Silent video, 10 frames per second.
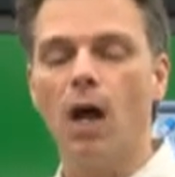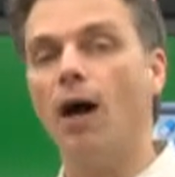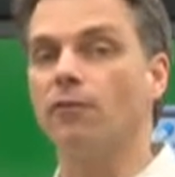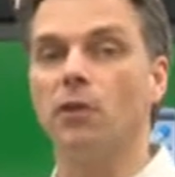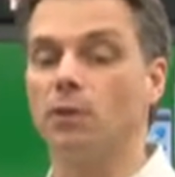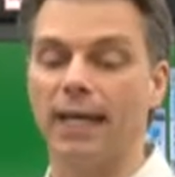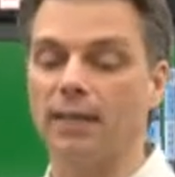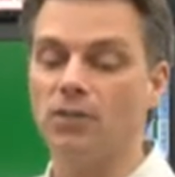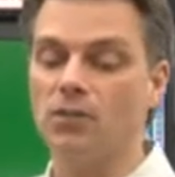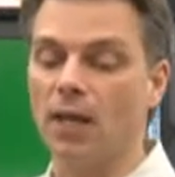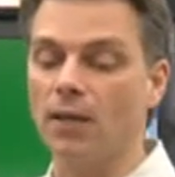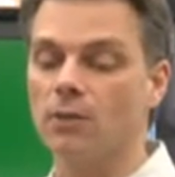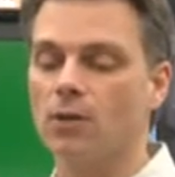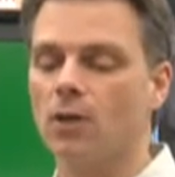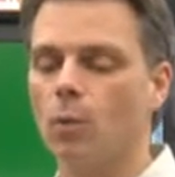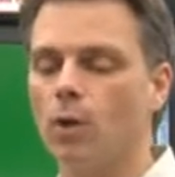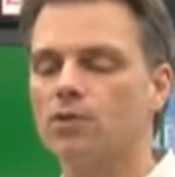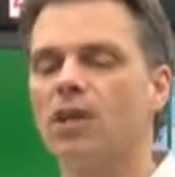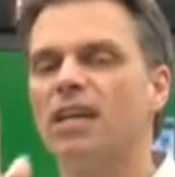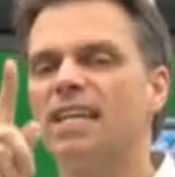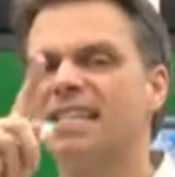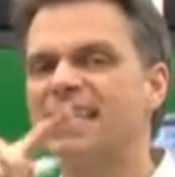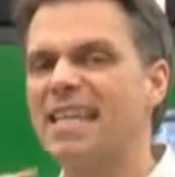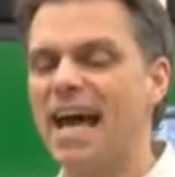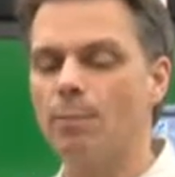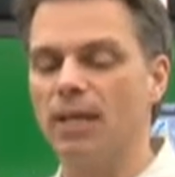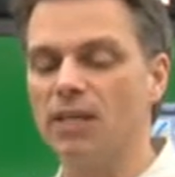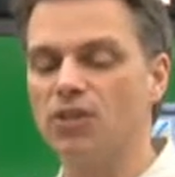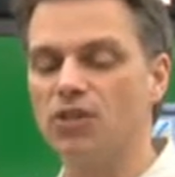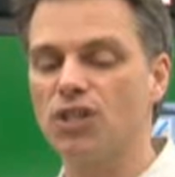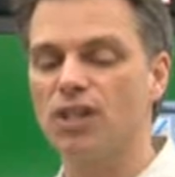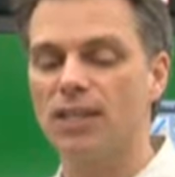of the United States was established